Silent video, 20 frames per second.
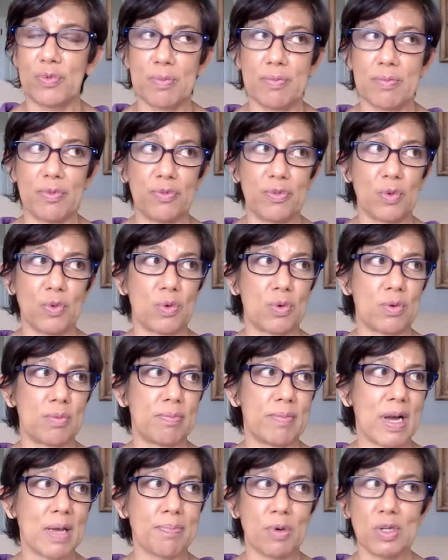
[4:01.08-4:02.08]
for
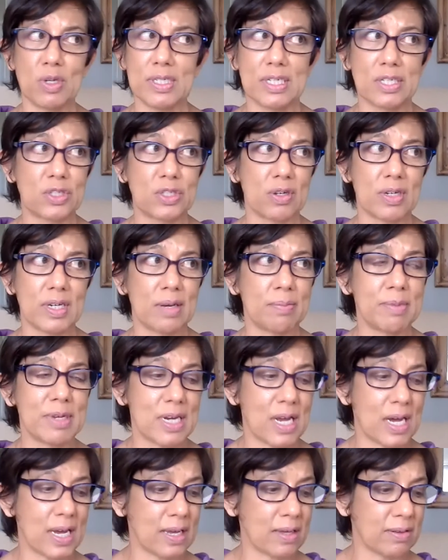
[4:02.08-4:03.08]
my body, John. I
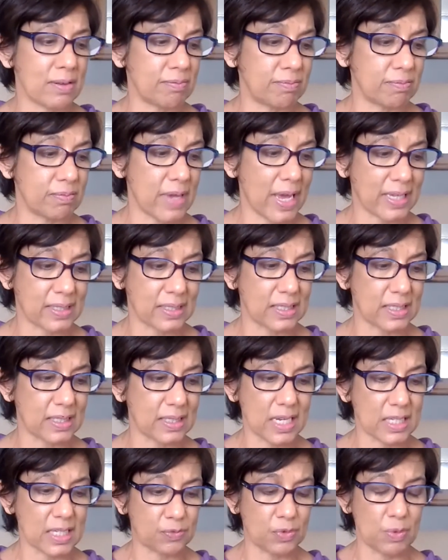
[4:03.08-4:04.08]
mean, I
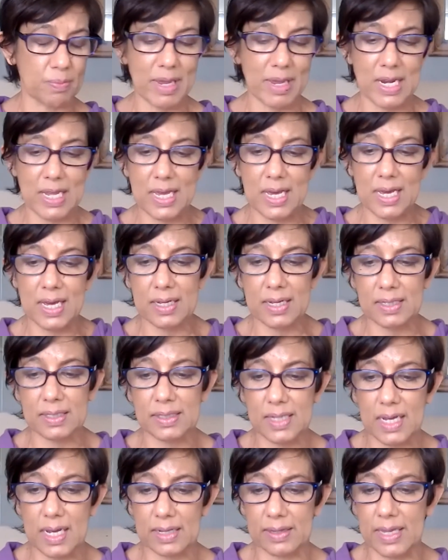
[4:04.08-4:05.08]
exercised for many
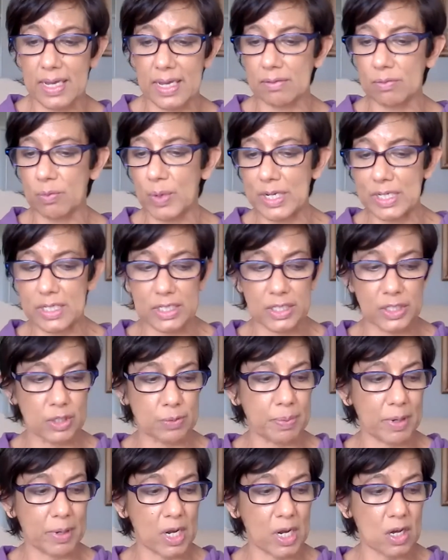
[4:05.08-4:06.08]
years and then went into
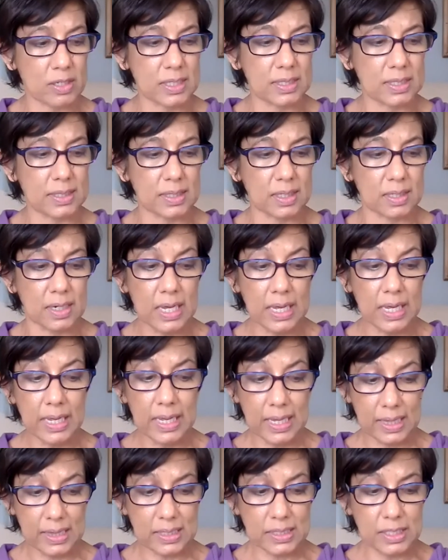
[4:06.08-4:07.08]
Pilates, and
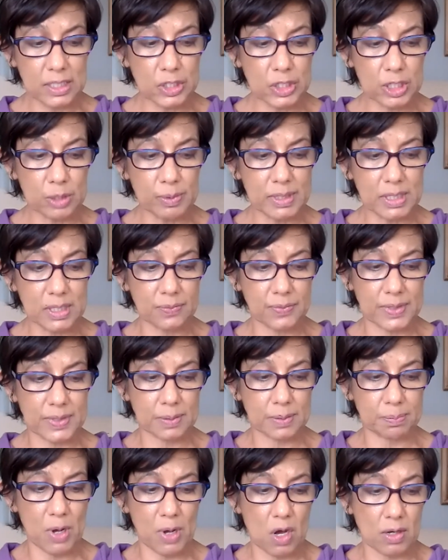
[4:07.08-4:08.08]
this intuitive
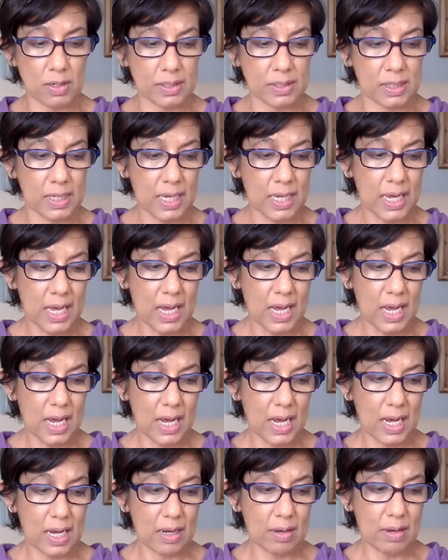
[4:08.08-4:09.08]
part,
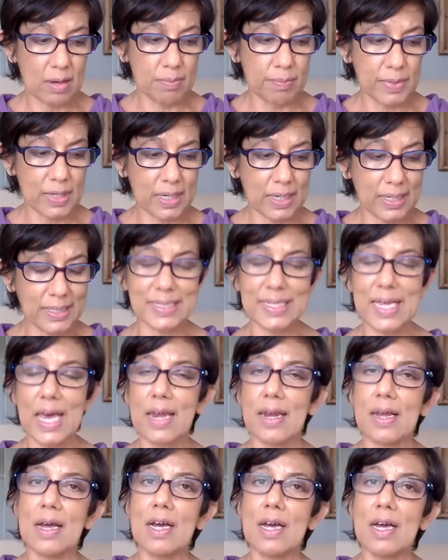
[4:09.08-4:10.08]
it's
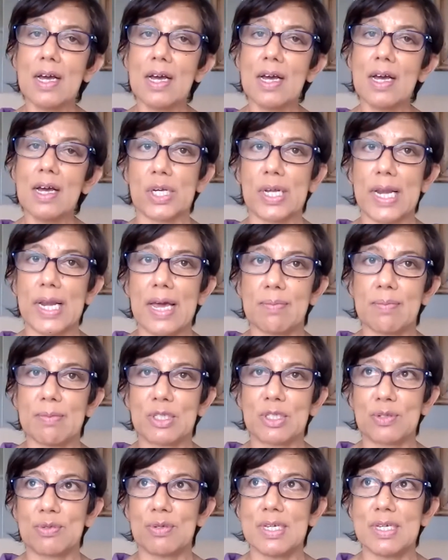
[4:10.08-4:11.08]
that urge to climb a
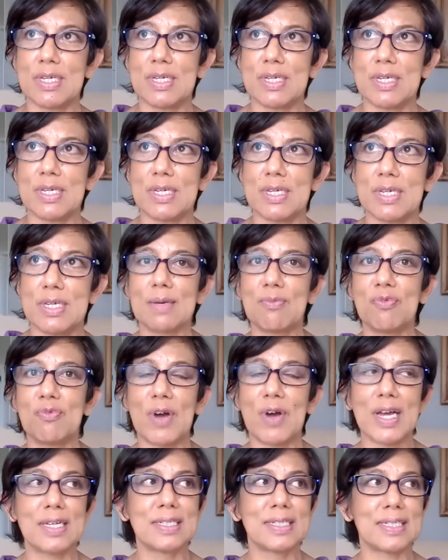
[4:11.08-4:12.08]
tree. And I'm
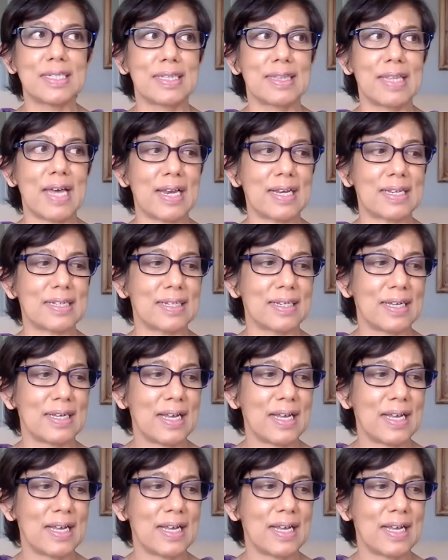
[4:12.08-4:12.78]
finding that